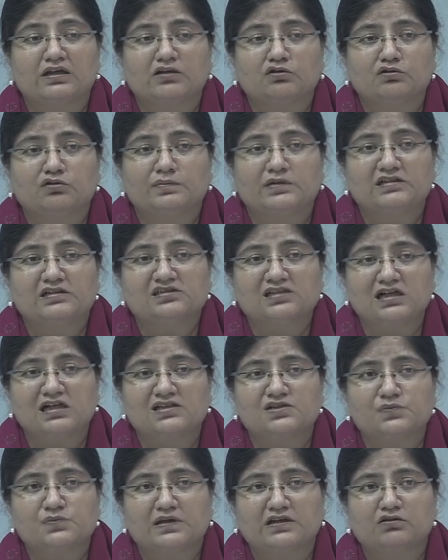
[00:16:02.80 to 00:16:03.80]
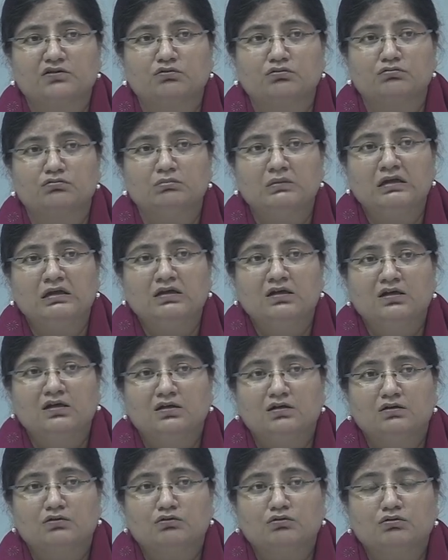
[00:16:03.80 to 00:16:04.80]
could be a chance where you
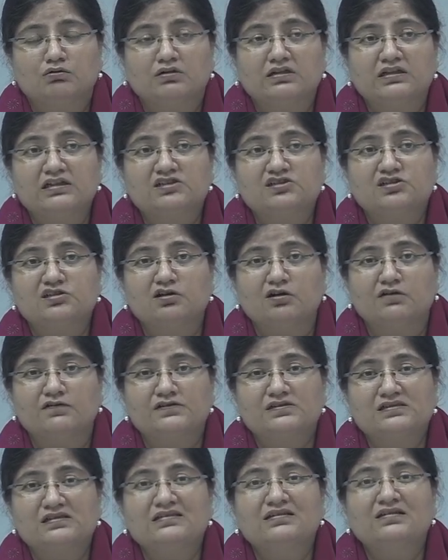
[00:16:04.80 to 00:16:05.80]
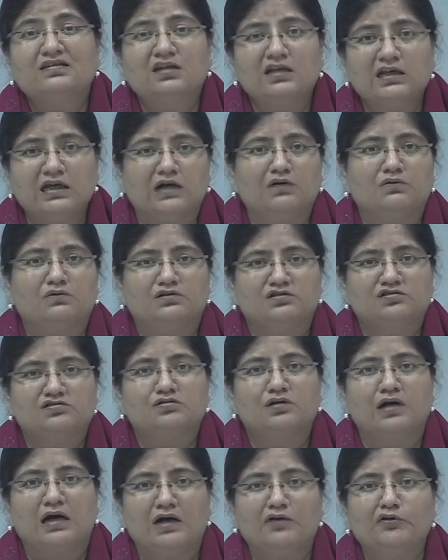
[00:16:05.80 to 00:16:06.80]
could reach the office in 3 hours. So
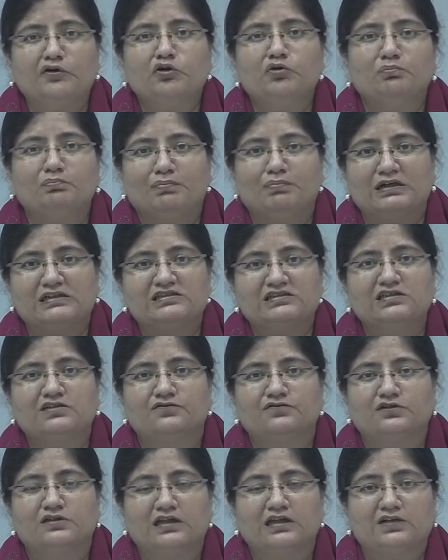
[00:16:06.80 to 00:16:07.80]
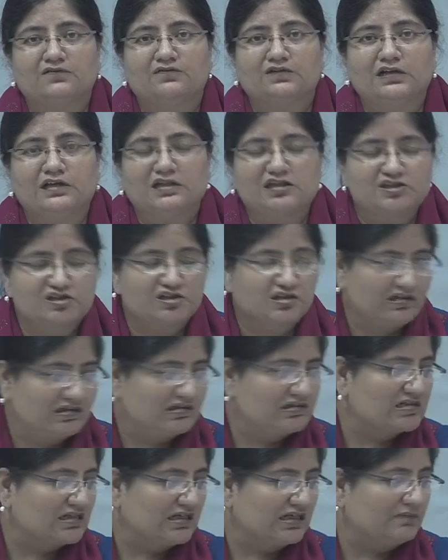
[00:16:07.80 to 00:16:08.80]
how do you budget for that variation
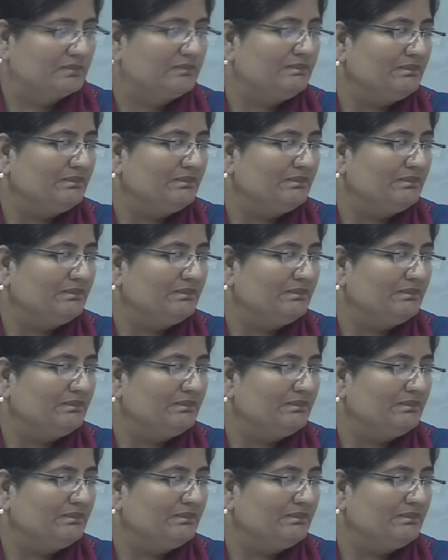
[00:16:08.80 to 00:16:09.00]
in time?